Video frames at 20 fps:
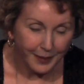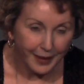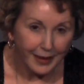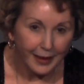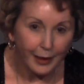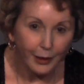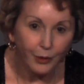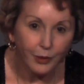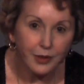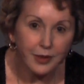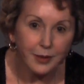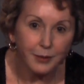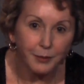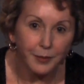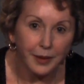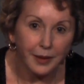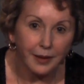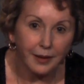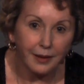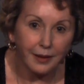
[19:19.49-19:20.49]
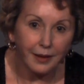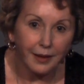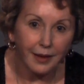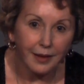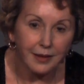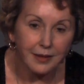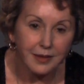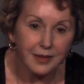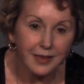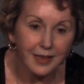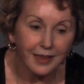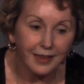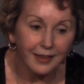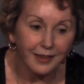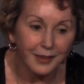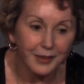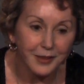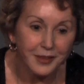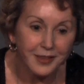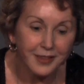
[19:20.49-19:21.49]
And he looks at me and
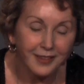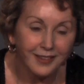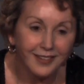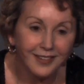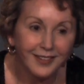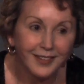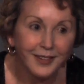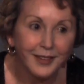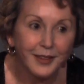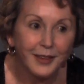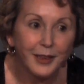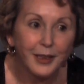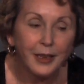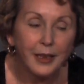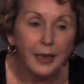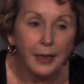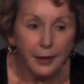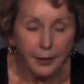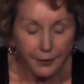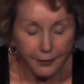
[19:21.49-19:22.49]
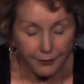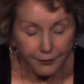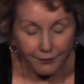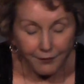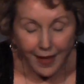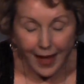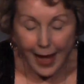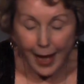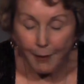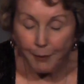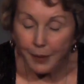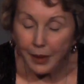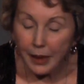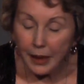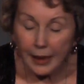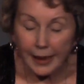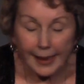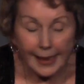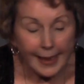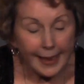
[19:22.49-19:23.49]
sings,
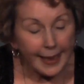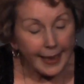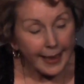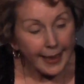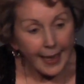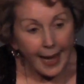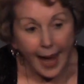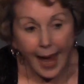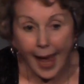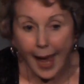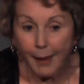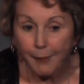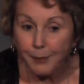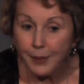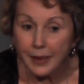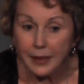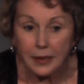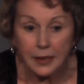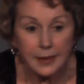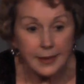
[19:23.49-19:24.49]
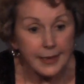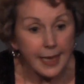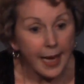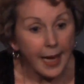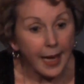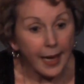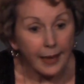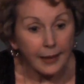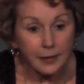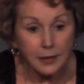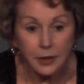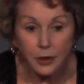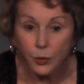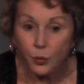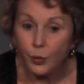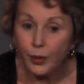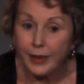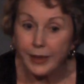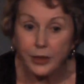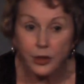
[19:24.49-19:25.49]
"Family happens at
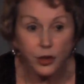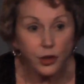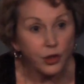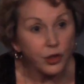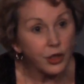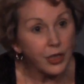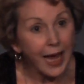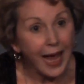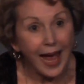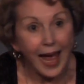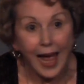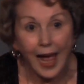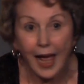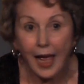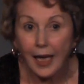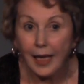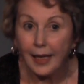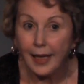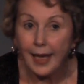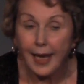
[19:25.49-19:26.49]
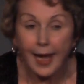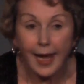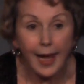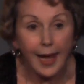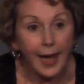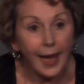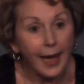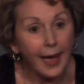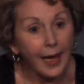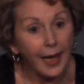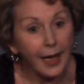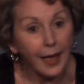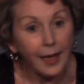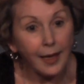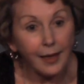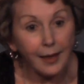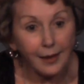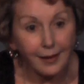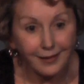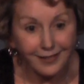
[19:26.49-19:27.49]
Swiss
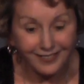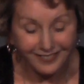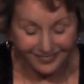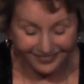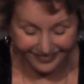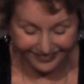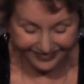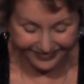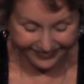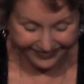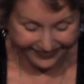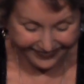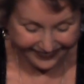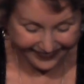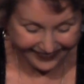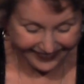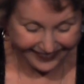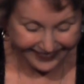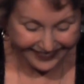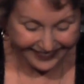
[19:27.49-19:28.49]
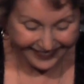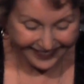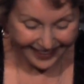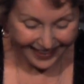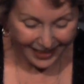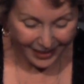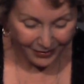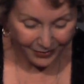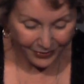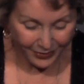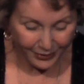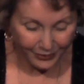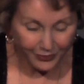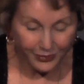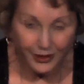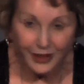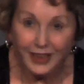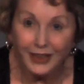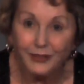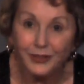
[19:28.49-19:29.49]
Chalet." I feel
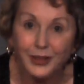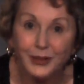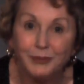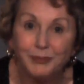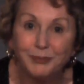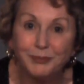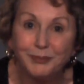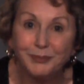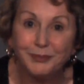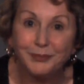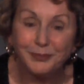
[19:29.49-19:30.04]
forgiven.